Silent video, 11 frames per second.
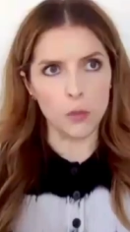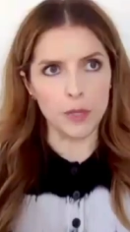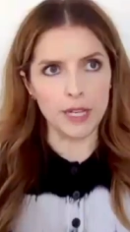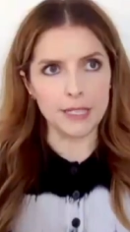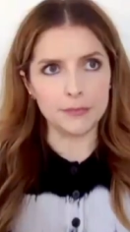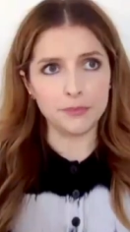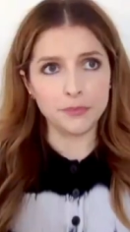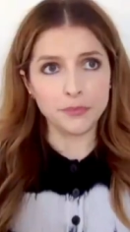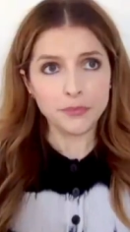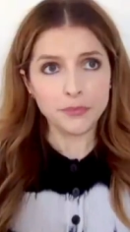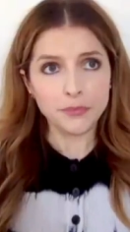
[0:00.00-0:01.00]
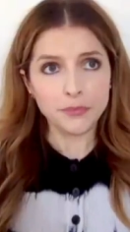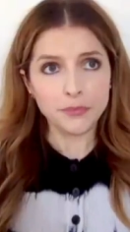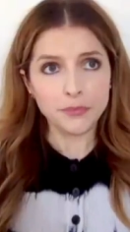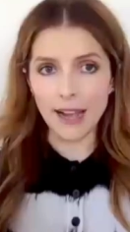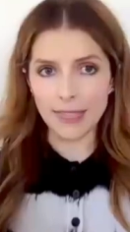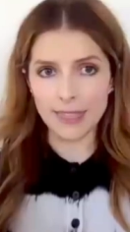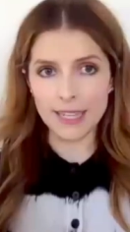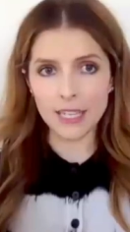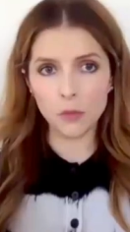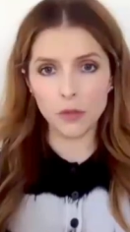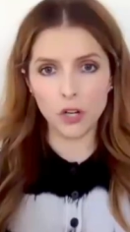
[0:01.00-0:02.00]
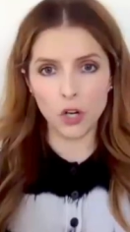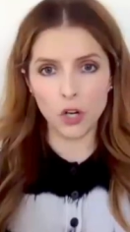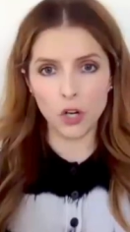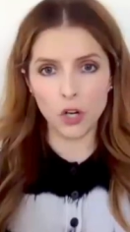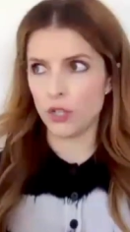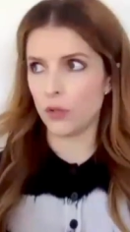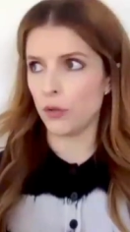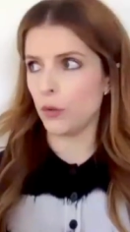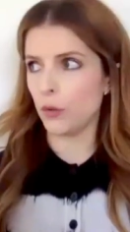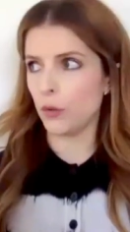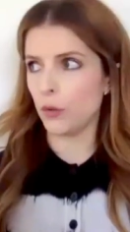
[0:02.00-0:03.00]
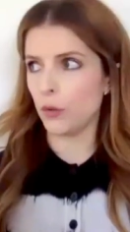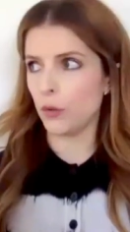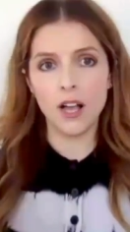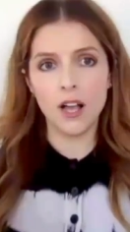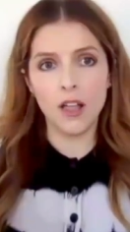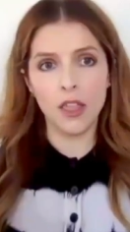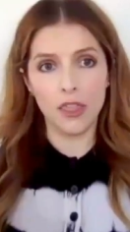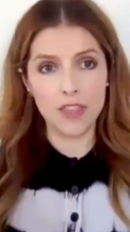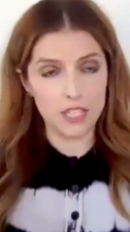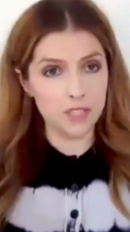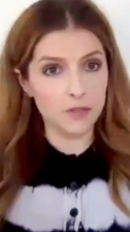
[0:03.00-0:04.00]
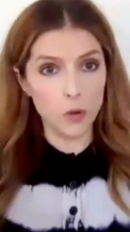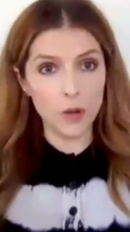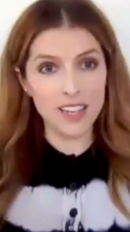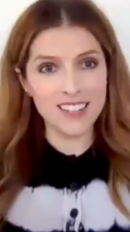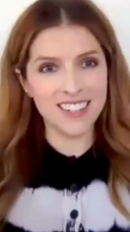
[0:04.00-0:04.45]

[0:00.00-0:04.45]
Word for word: and open it, I think it would open to this void